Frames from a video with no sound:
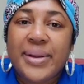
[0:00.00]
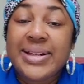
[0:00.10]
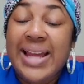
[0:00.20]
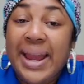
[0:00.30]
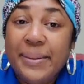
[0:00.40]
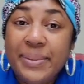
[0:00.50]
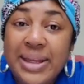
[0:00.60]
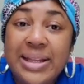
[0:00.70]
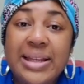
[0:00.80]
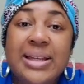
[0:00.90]

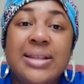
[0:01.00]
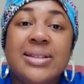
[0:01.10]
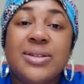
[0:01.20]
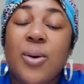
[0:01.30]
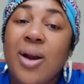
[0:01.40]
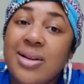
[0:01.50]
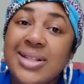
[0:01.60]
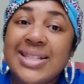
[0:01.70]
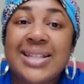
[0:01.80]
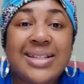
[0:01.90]
diabetes, so heart
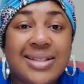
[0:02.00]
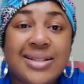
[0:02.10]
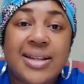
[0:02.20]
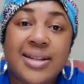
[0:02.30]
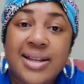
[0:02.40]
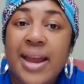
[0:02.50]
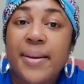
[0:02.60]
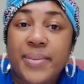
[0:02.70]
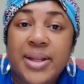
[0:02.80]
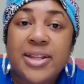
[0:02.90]
diseases and
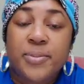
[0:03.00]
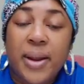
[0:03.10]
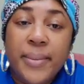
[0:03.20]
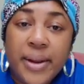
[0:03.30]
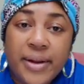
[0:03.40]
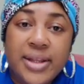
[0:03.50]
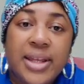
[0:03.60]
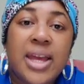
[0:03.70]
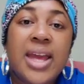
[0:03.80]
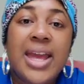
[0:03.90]
diabetes
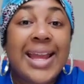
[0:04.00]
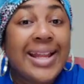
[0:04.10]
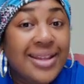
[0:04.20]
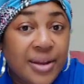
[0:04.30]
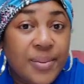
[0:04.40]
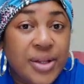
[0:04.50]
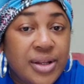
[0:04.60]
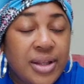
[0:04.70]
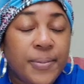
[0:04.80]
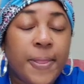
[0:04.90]
primarily in the
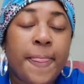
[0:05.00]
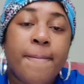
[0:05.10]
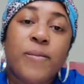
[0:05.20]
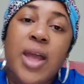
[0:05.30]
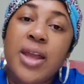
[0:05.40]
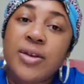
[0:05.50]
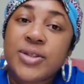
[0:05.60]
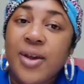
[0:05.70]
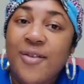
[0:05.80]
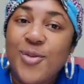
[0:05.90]
community. I
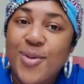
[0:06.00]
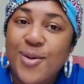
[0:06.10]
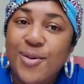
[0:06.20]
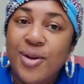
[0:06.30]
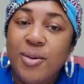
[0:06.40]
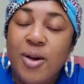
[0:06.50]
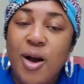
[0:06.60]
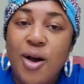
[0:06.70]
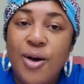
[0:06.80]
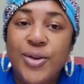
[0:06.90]
also have a program
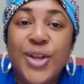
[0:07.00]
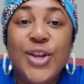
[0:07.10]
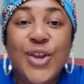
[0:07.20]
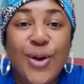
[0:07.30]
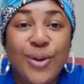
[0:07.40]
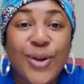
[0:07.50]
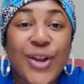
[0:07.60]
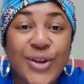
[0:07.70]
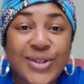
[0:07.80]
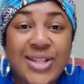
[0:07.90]
called
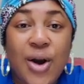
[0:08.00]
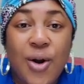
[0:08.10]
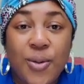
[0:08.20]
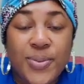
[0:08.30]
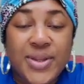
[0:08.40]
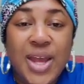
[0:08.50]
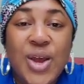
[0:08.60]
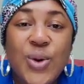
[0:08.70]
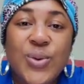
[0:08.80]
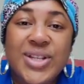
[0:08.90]
Nurse Hopes,
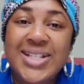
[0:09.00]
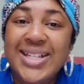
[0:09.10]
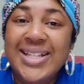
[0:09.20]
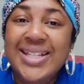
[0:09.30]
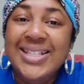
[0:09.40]
which is